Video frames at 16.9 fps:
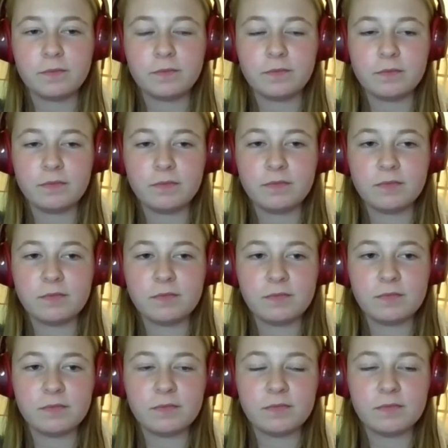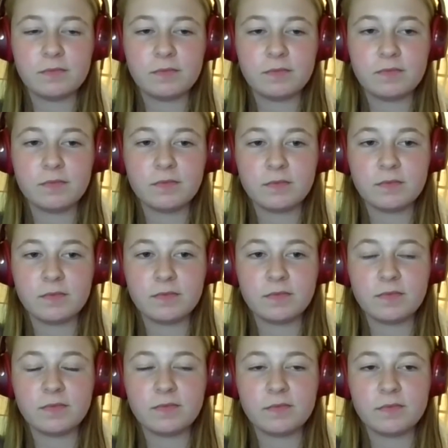
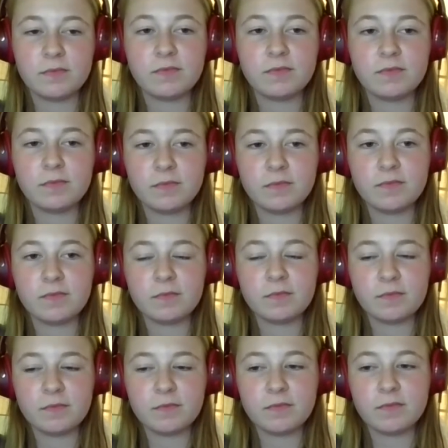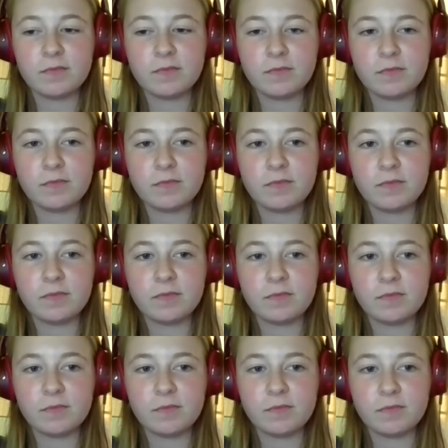
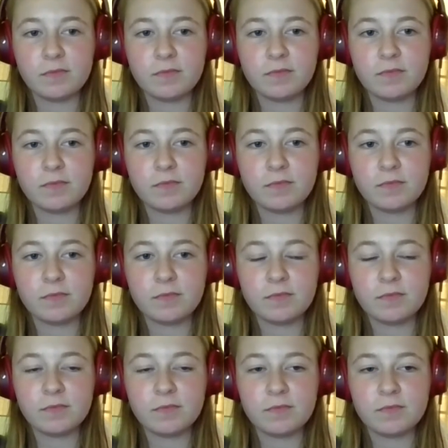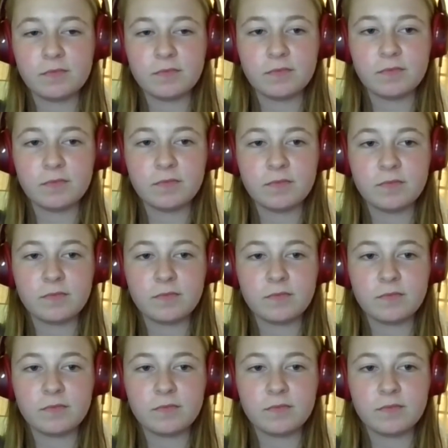
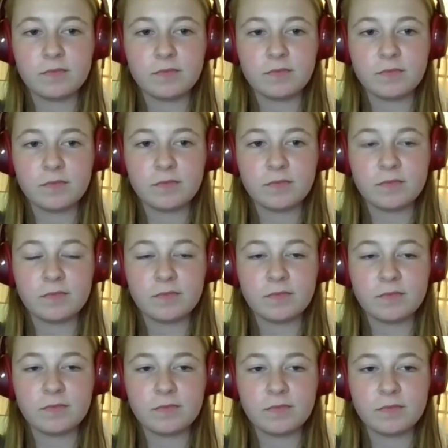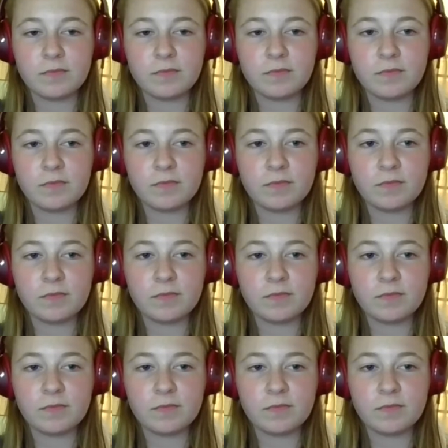(silent)